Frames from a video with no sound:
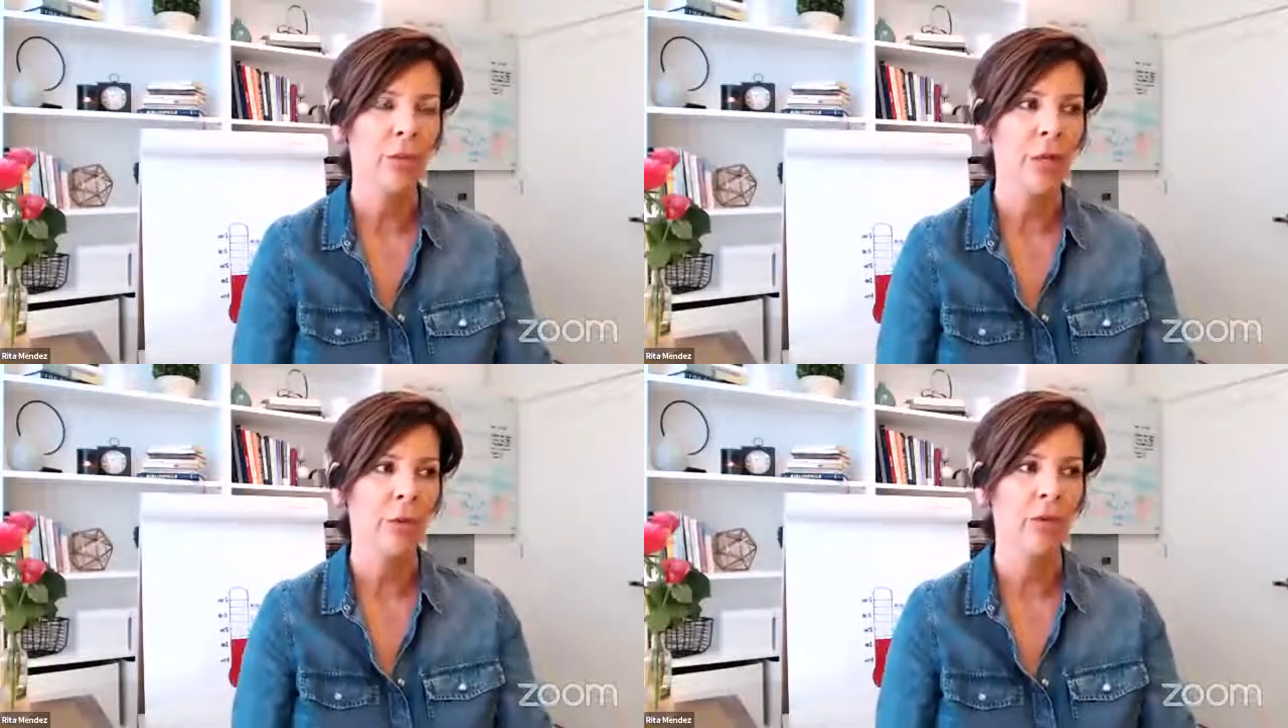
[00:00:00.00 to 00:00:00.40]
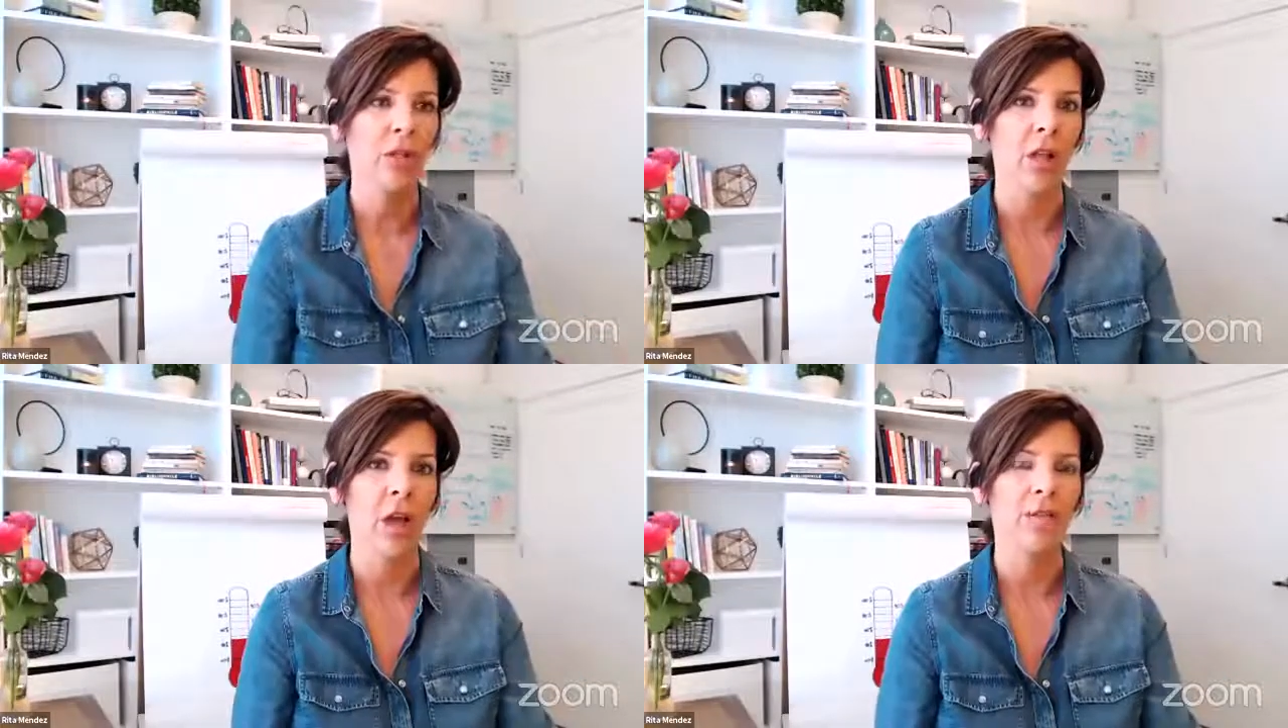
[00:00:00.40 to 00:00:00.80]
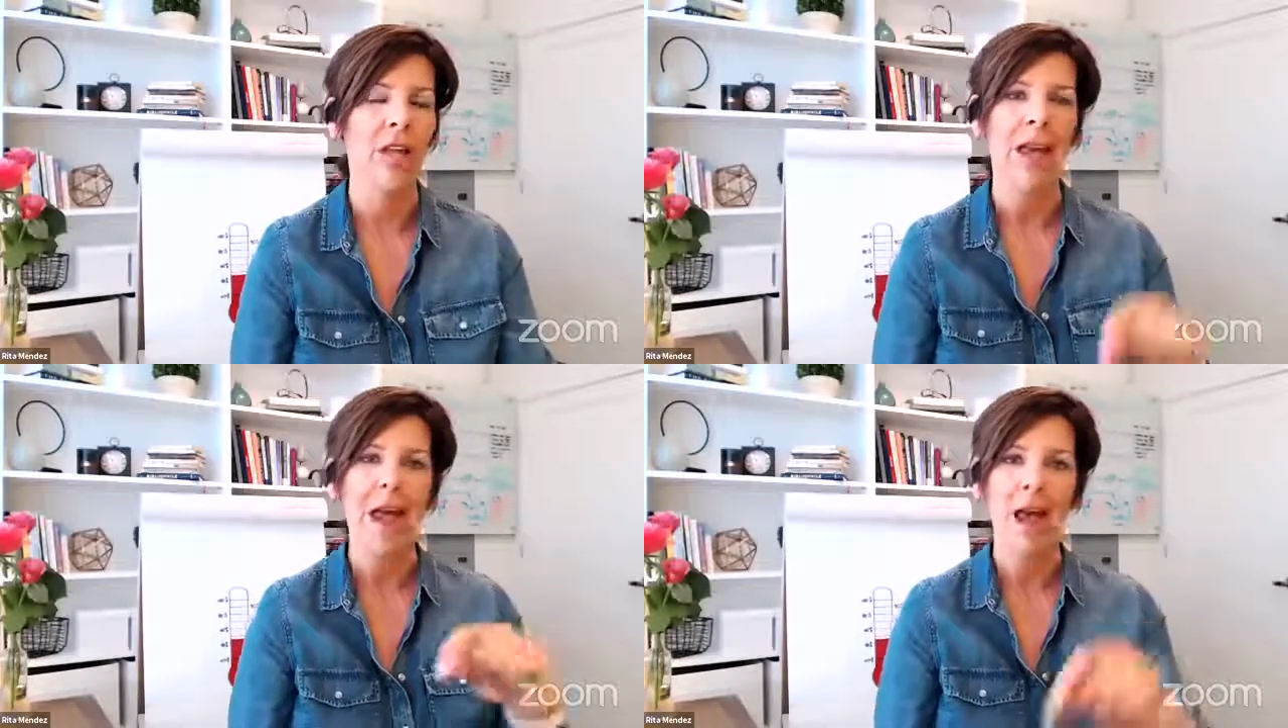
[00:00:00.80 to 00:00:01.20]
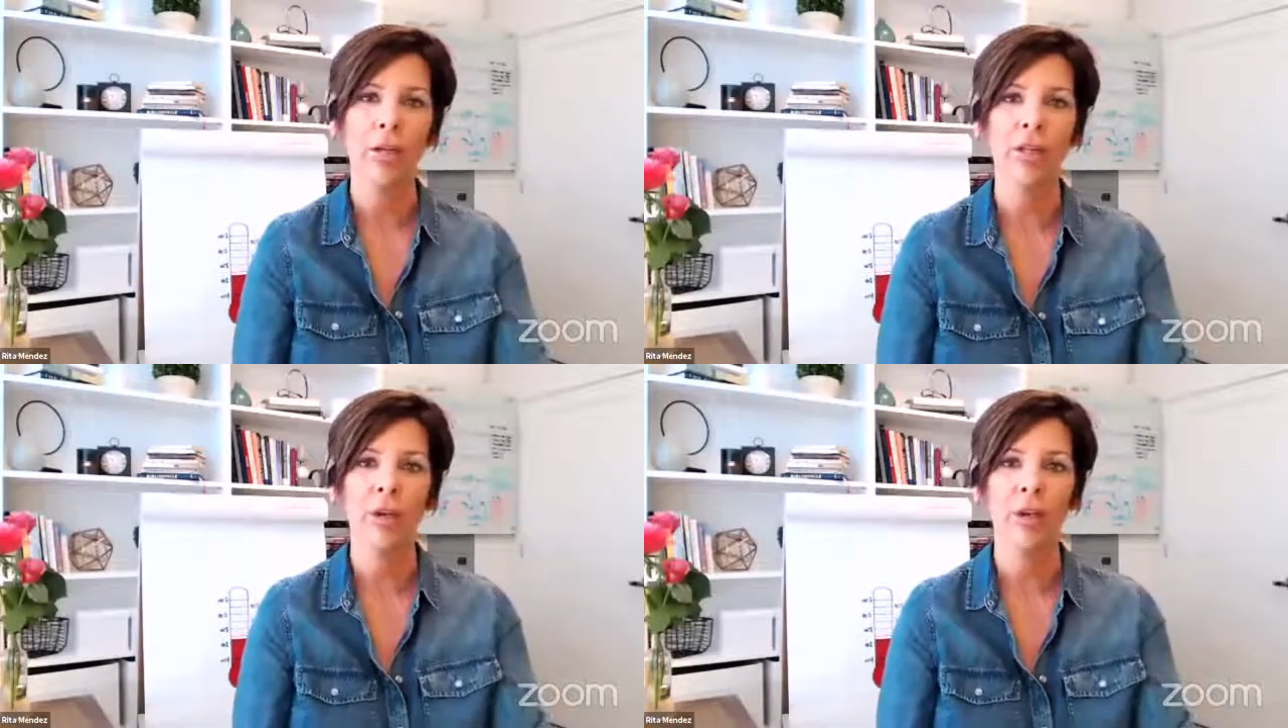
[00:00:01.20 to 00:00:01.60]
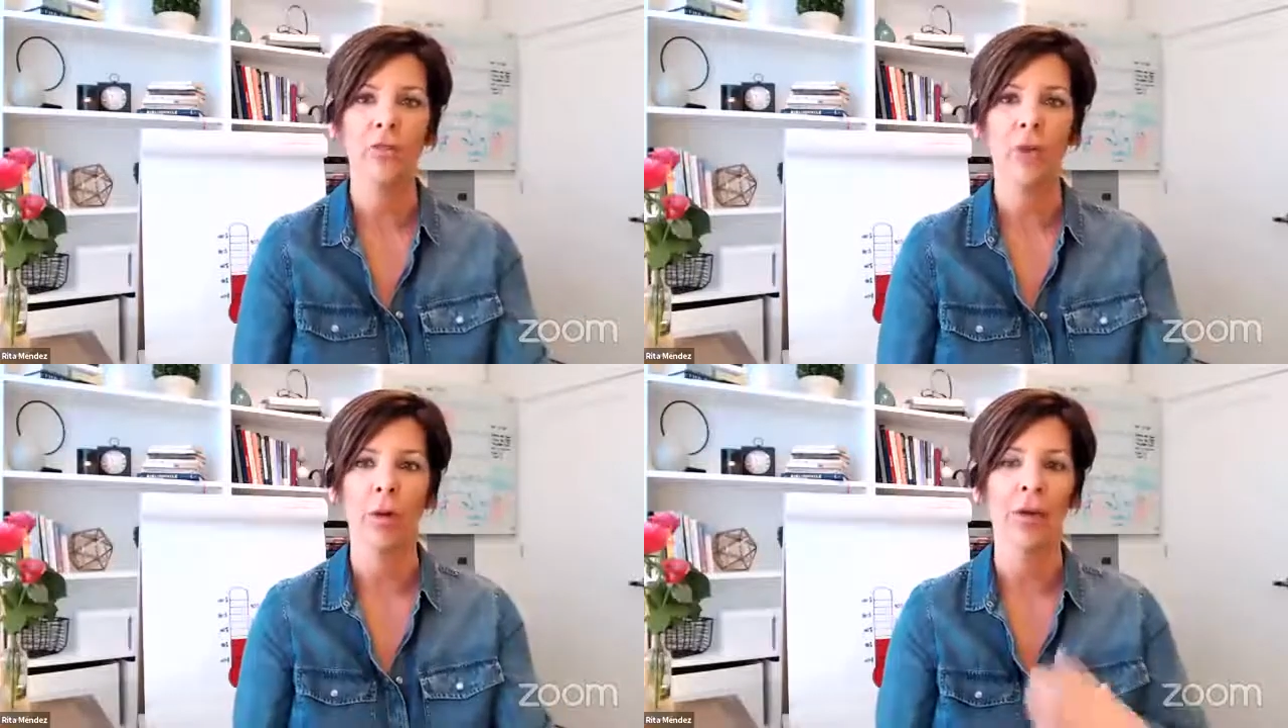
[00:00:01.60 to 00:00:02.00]
people's lives, how they're
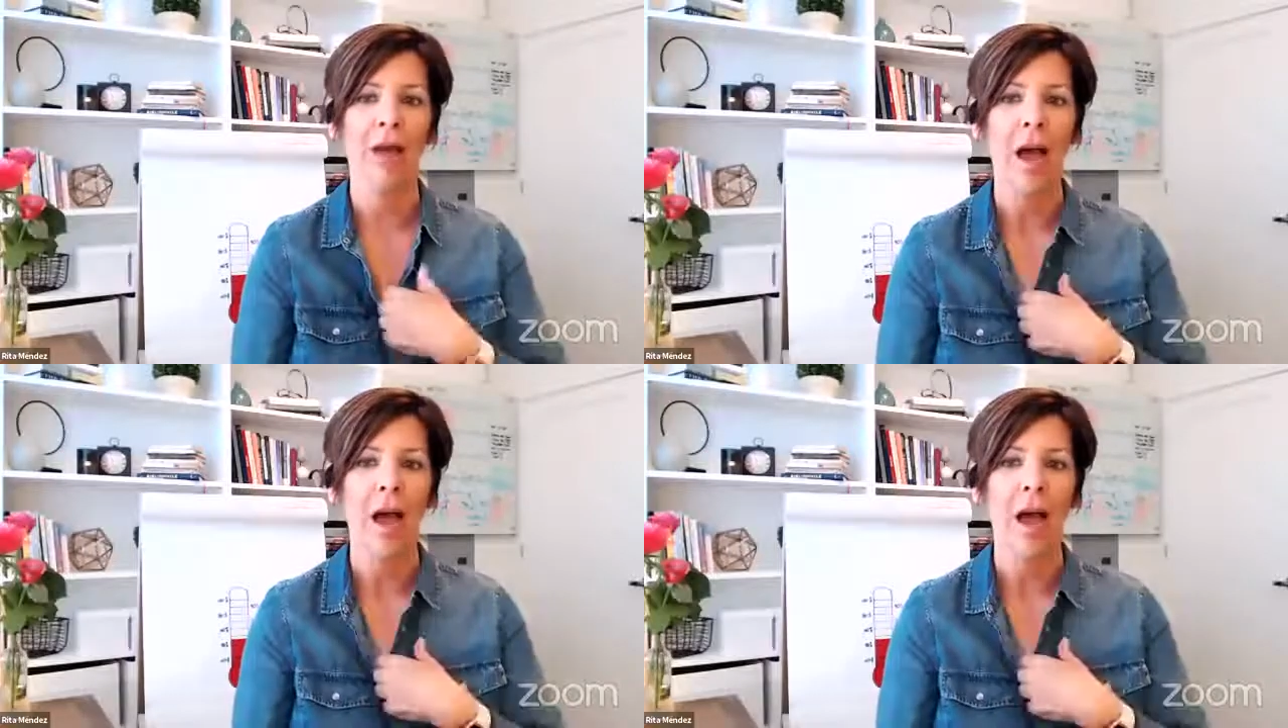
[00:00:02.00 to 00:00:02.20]
transformed.